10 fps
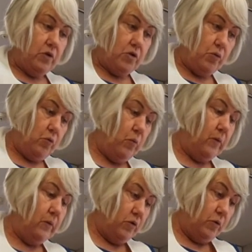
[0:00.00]

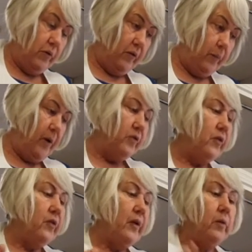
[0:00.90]
to do this
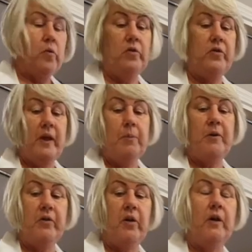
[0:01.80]
process, and I'm going to take
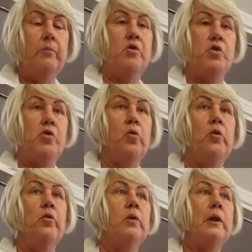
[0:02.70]
my time to show
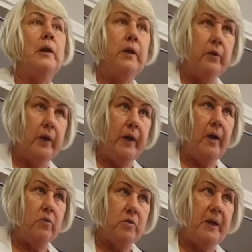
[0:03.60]
you clearly
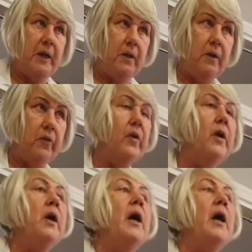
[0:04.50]
how to make this.